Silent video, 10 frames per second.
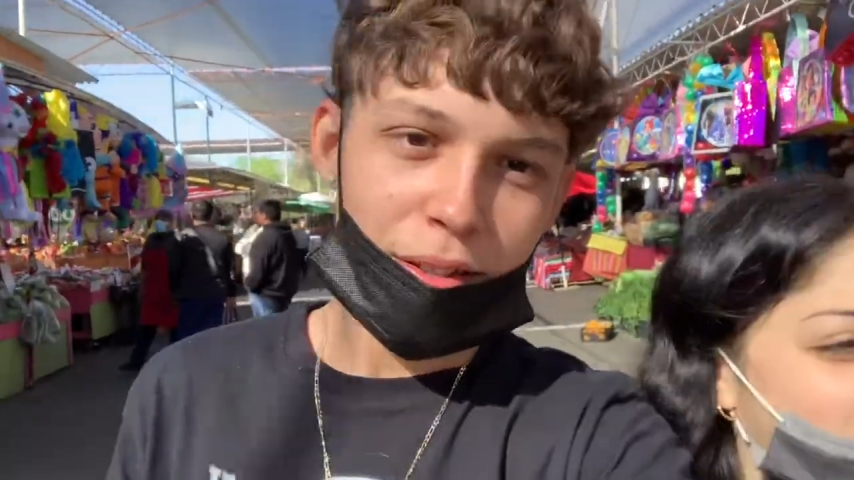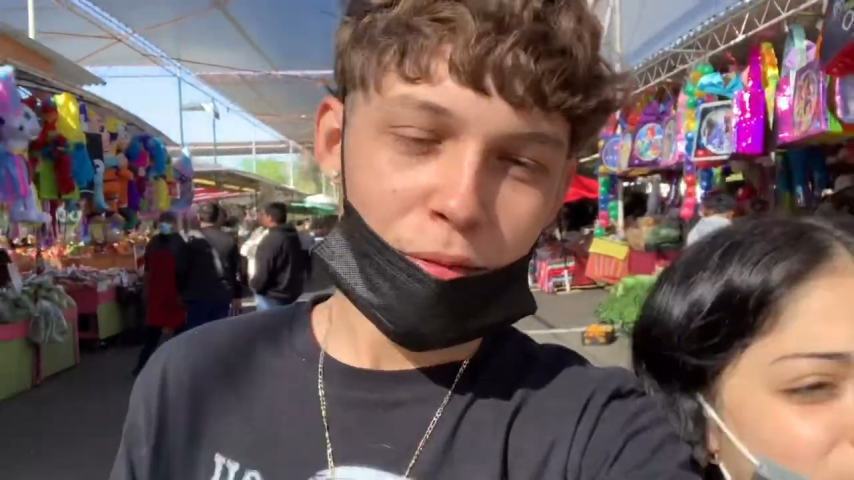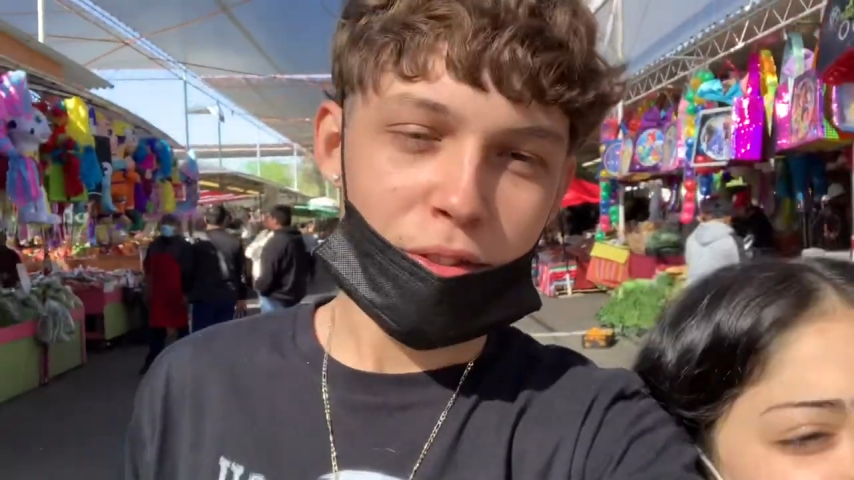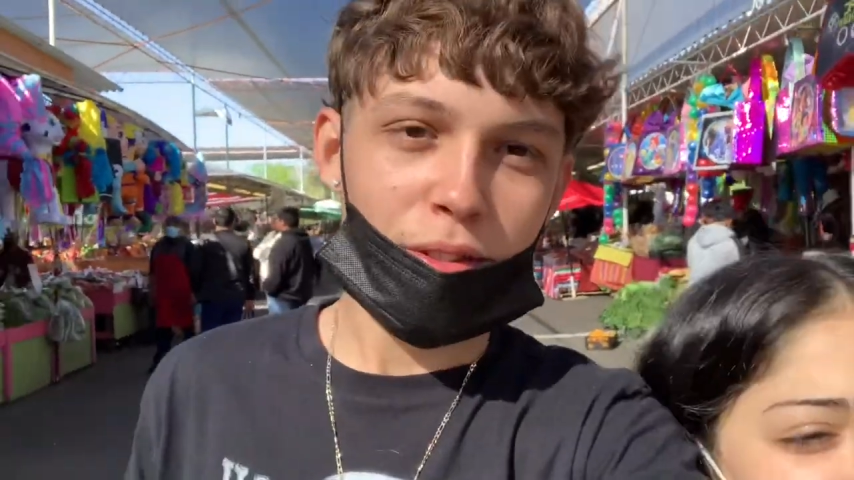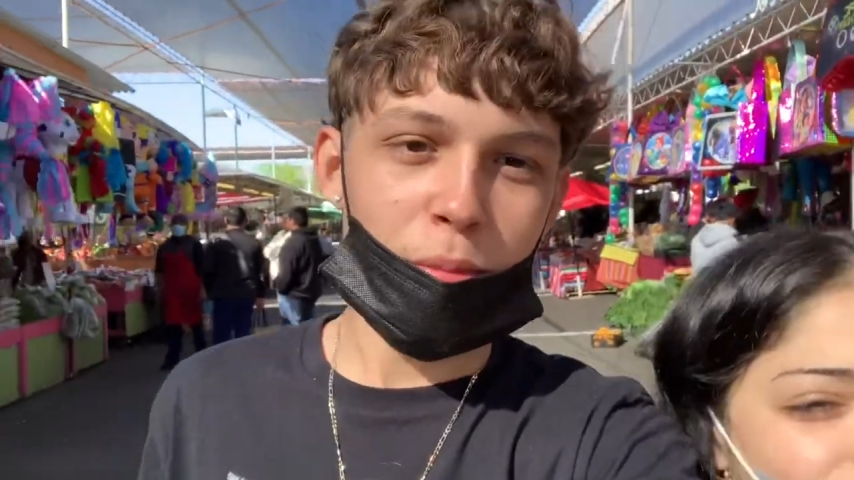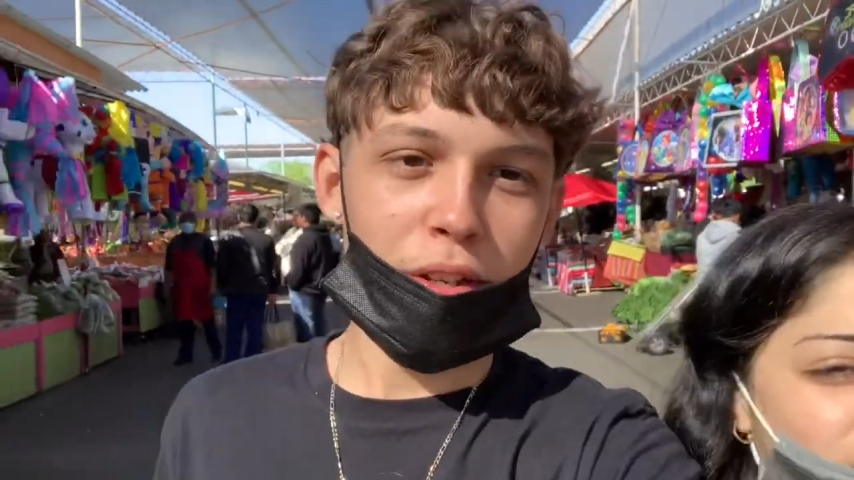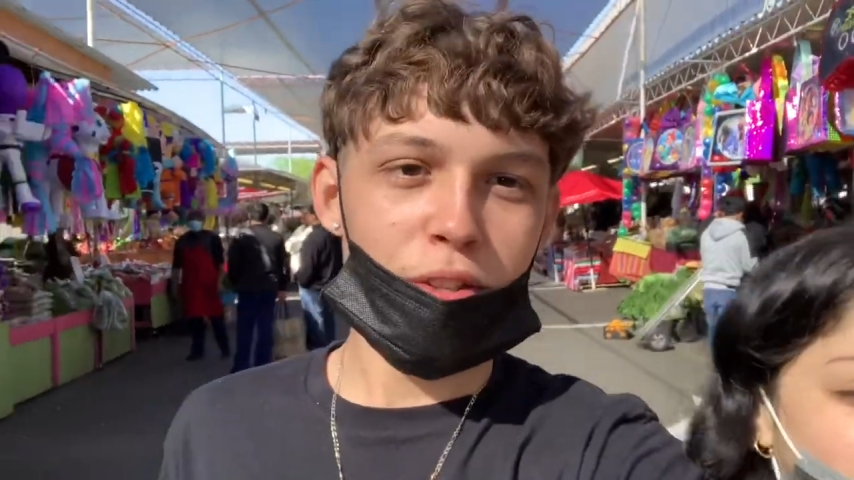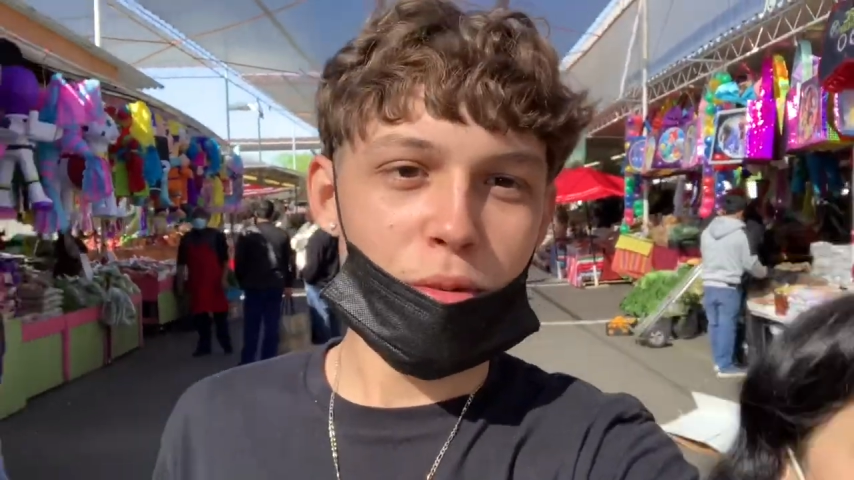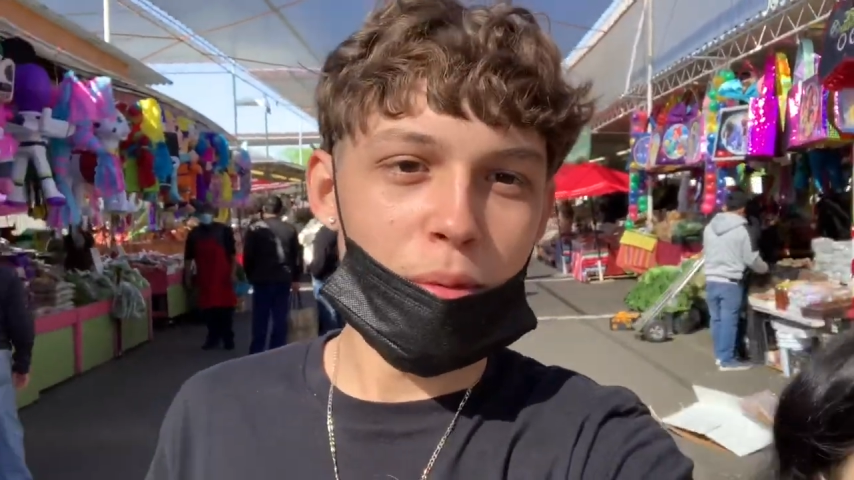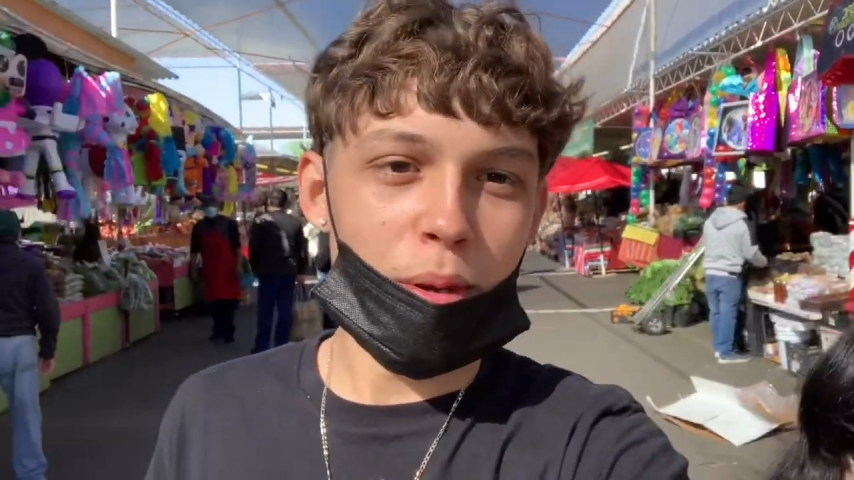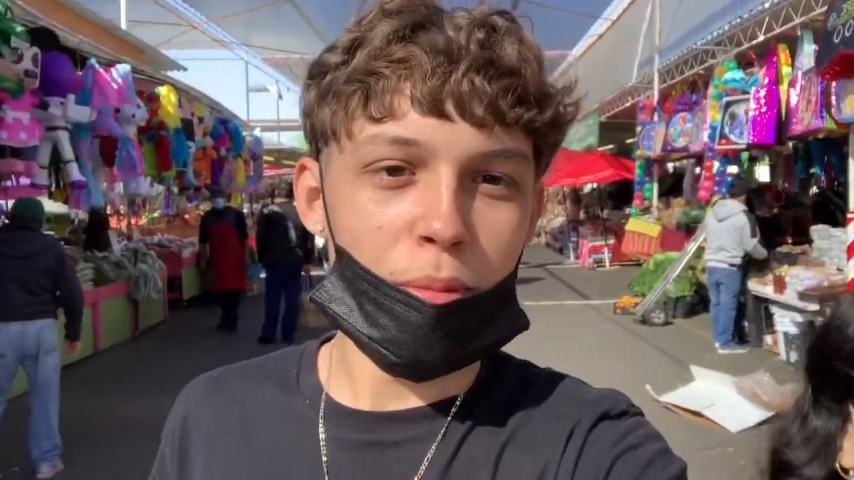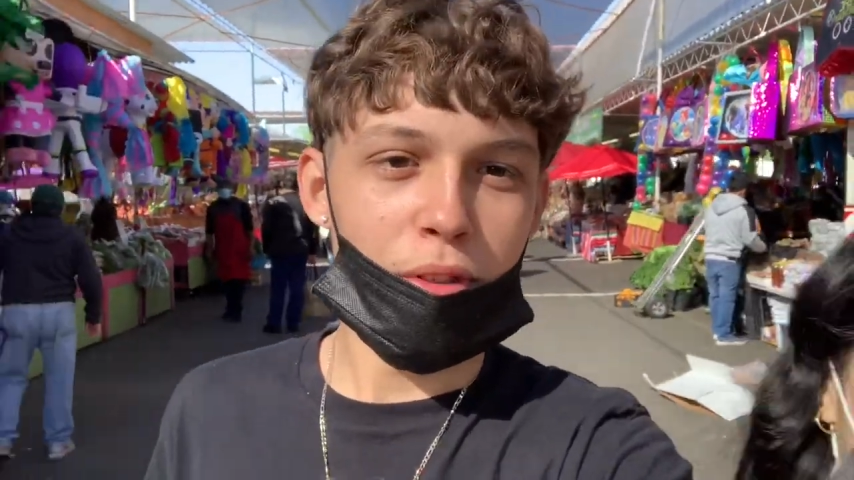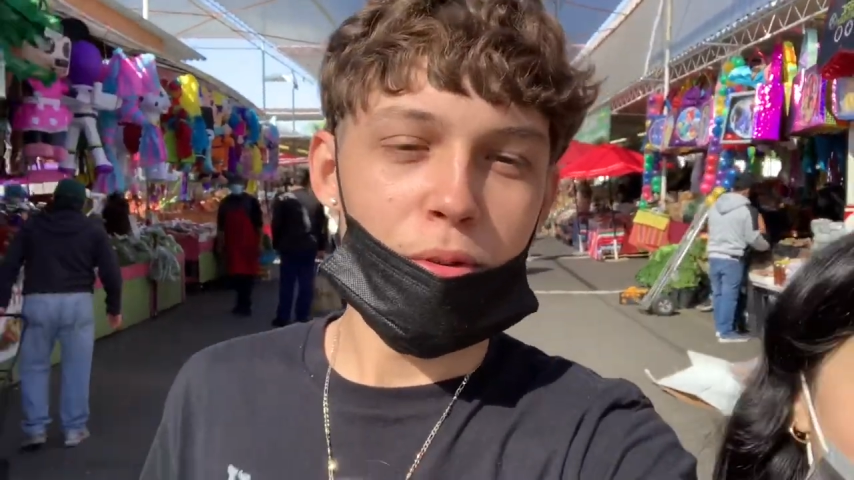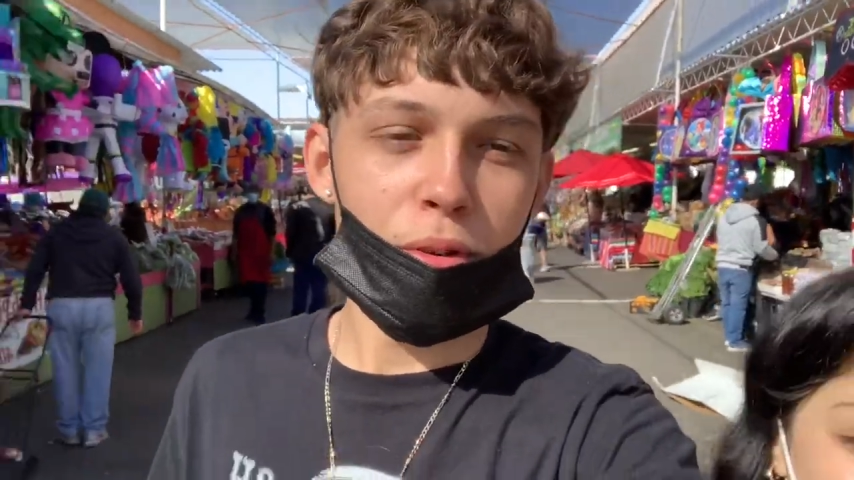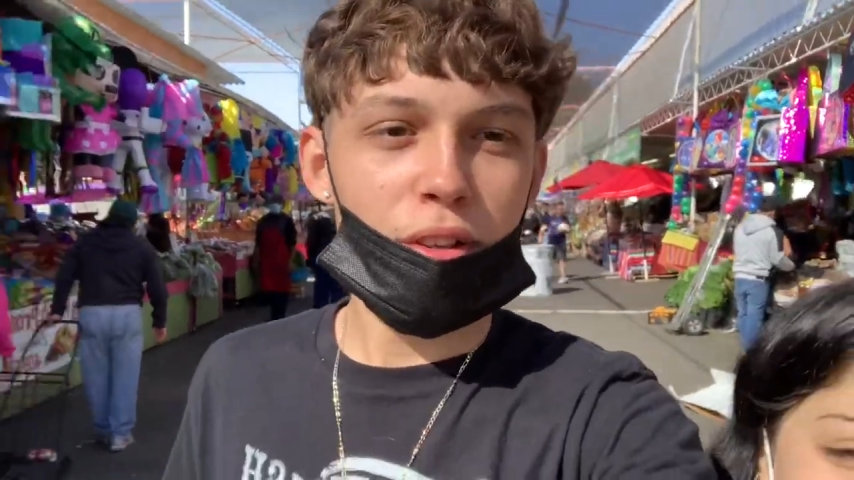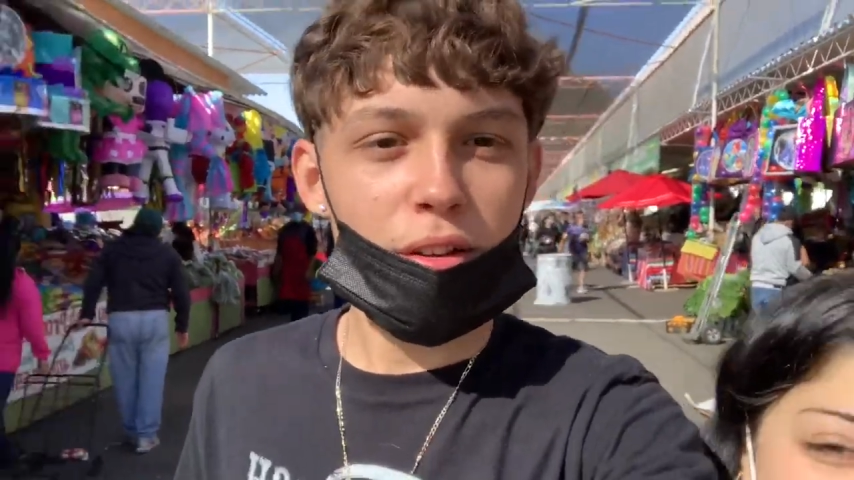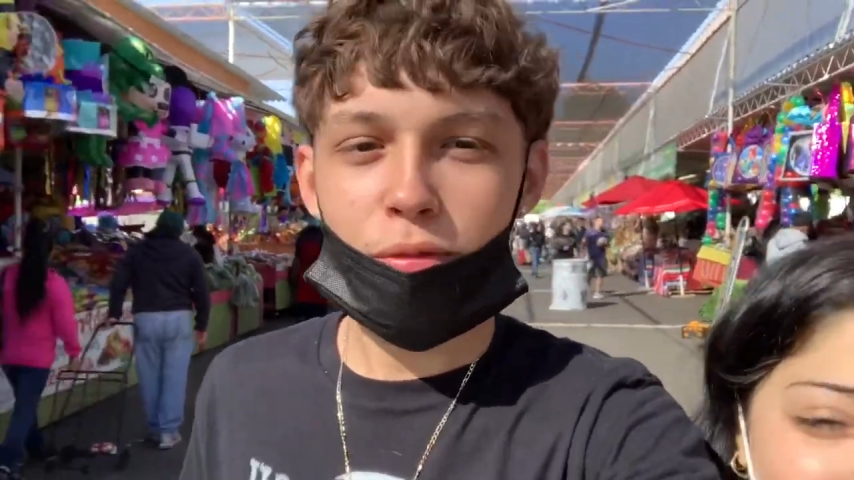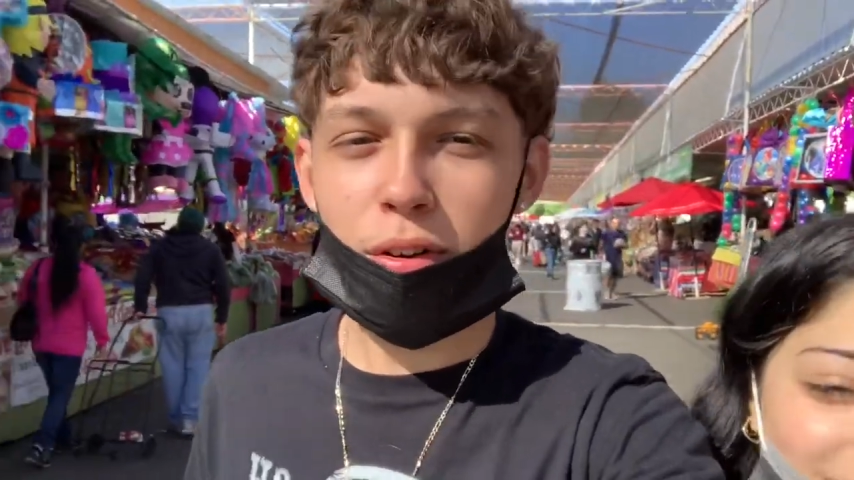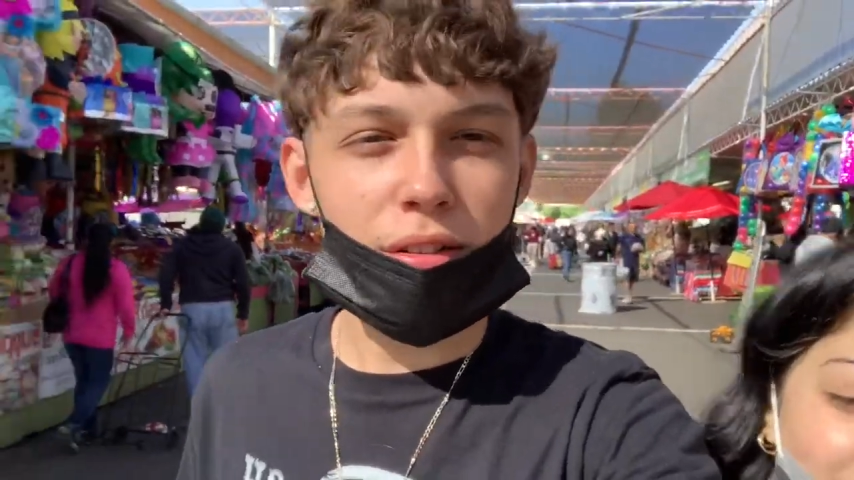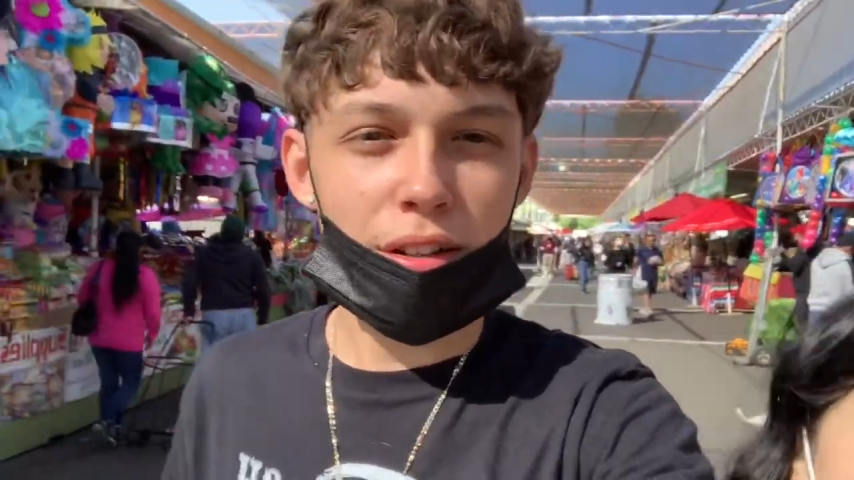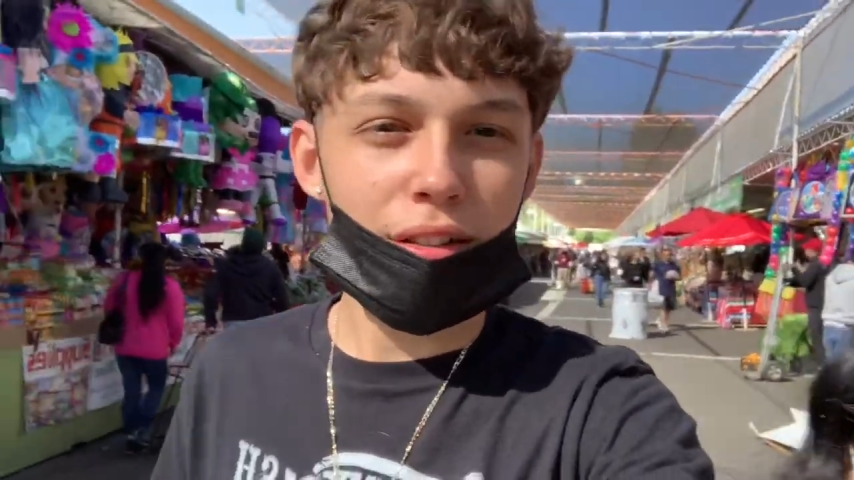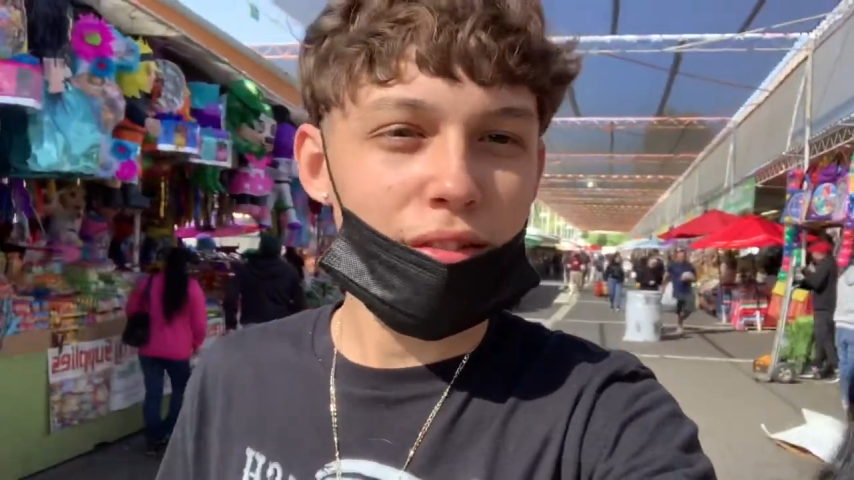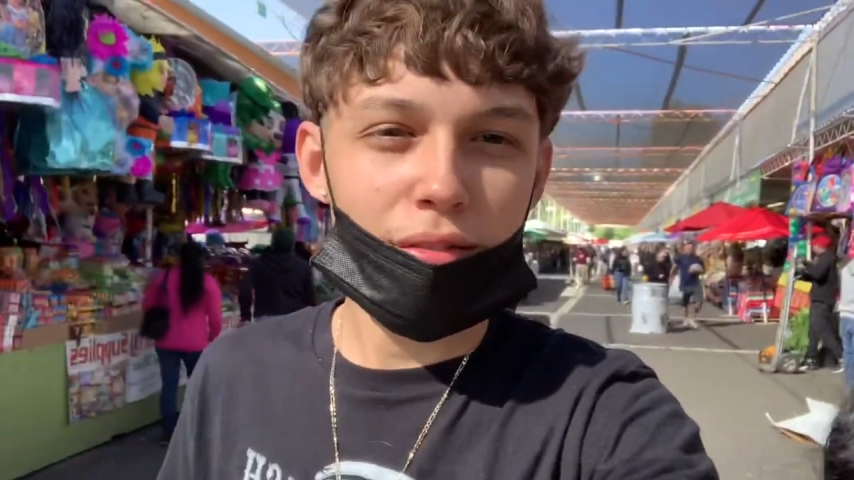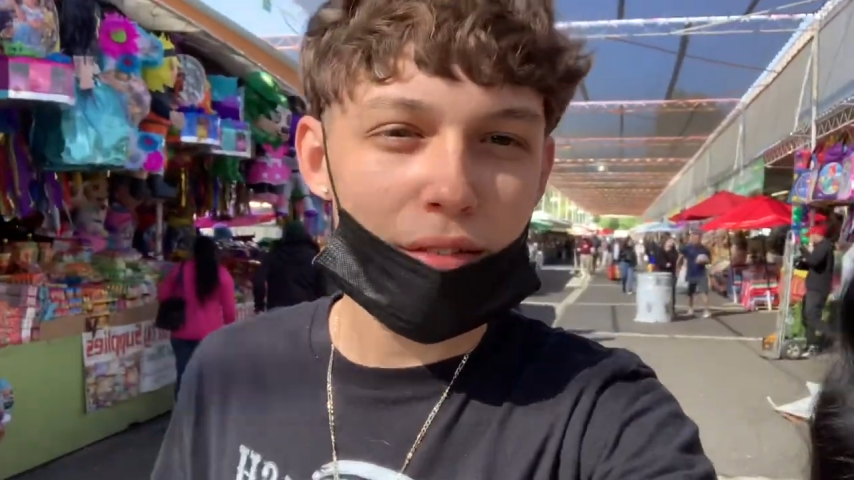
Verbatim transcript: for somebody to remember you holding a phone at